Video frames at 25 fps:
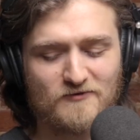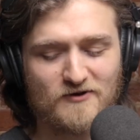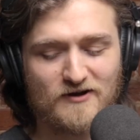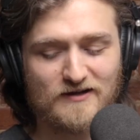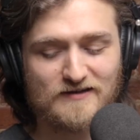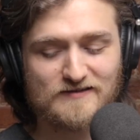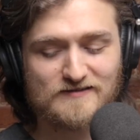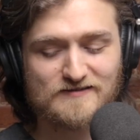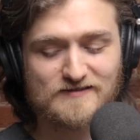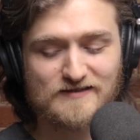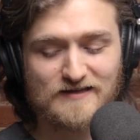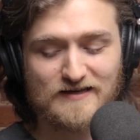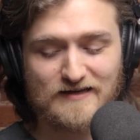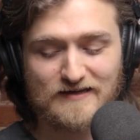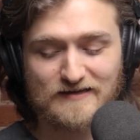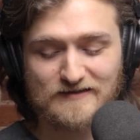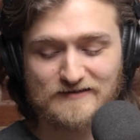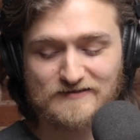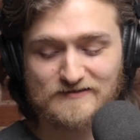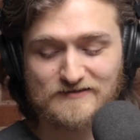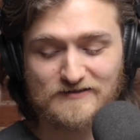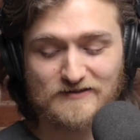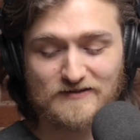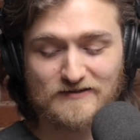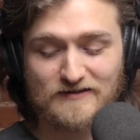in saying is
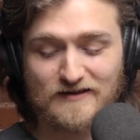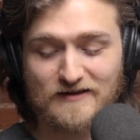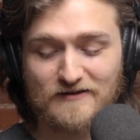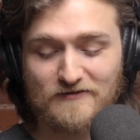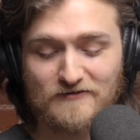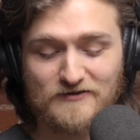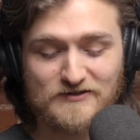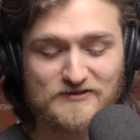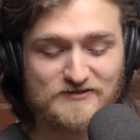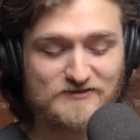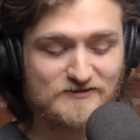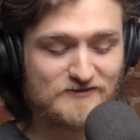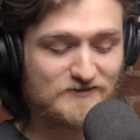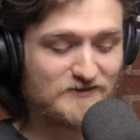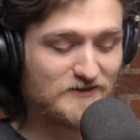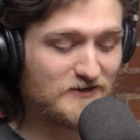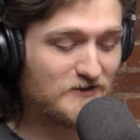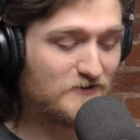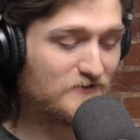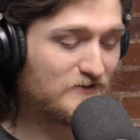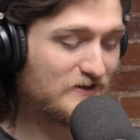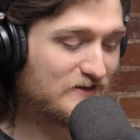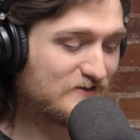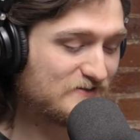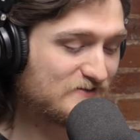that
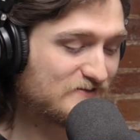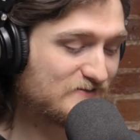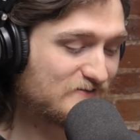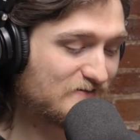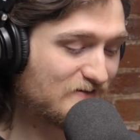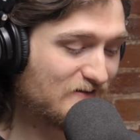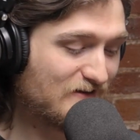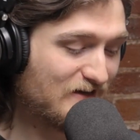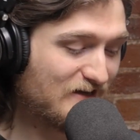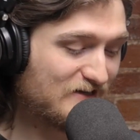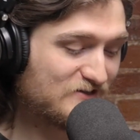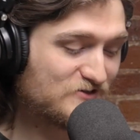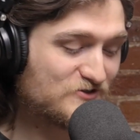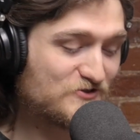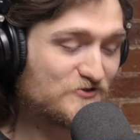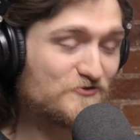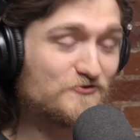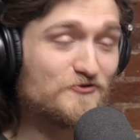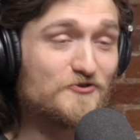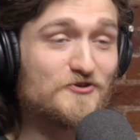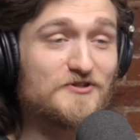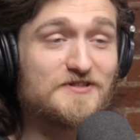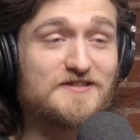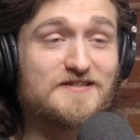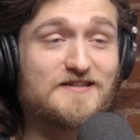there's
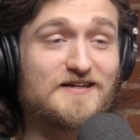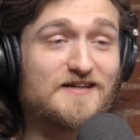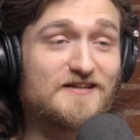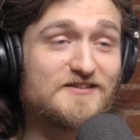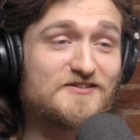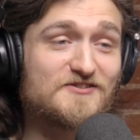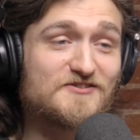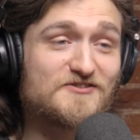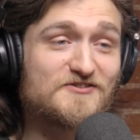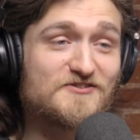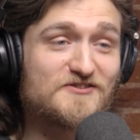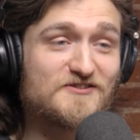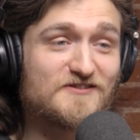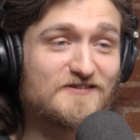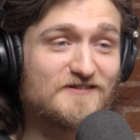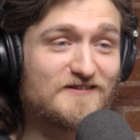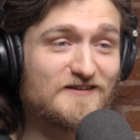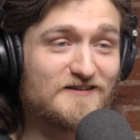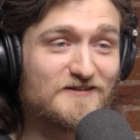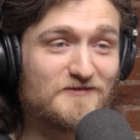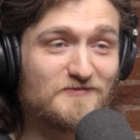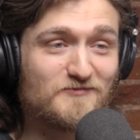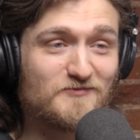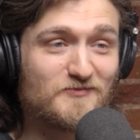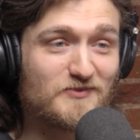asteroid dust
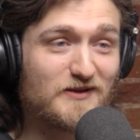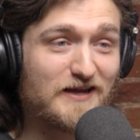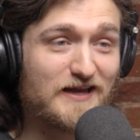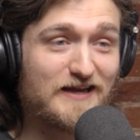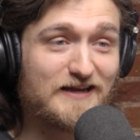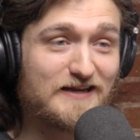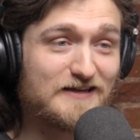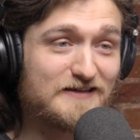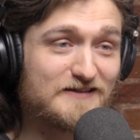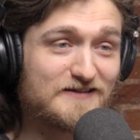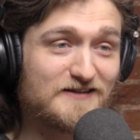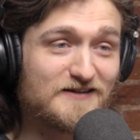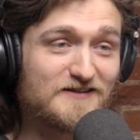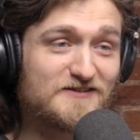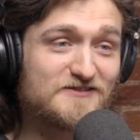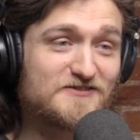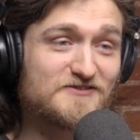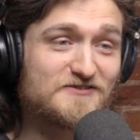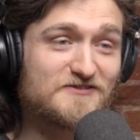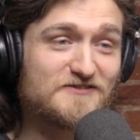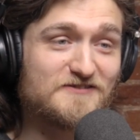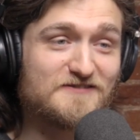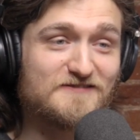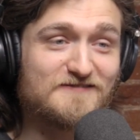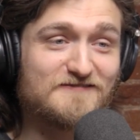and planet dust
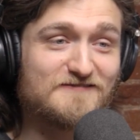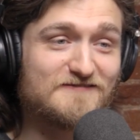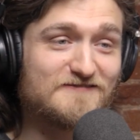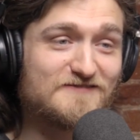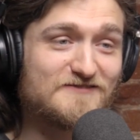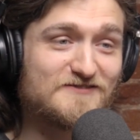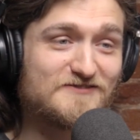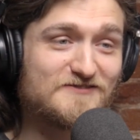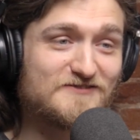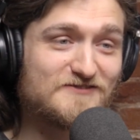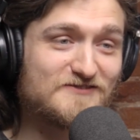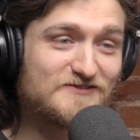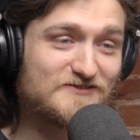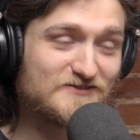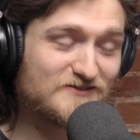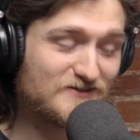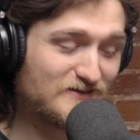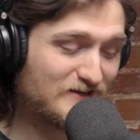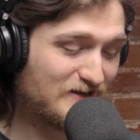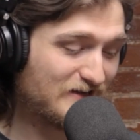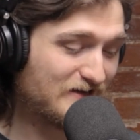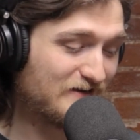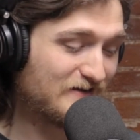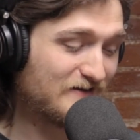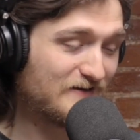and
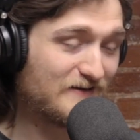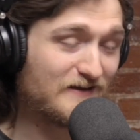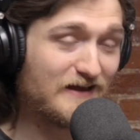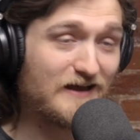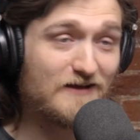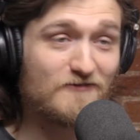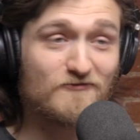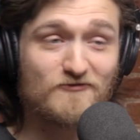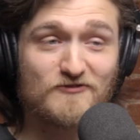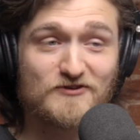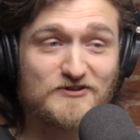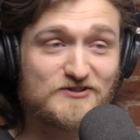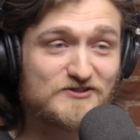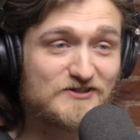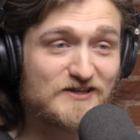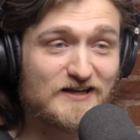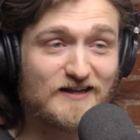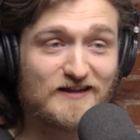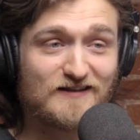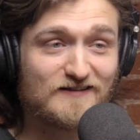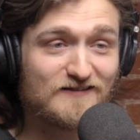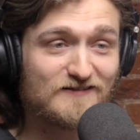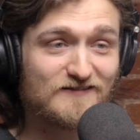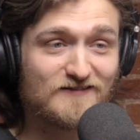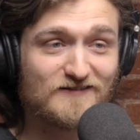in every
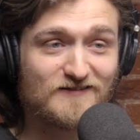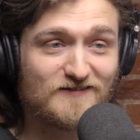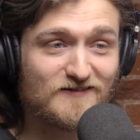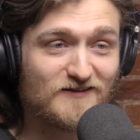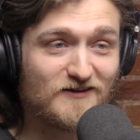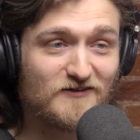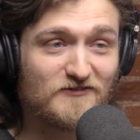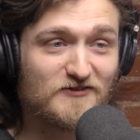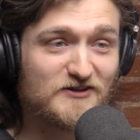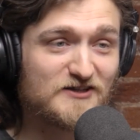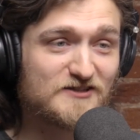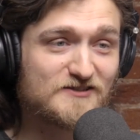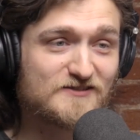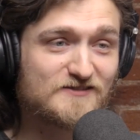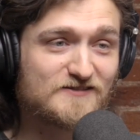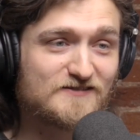cell of us.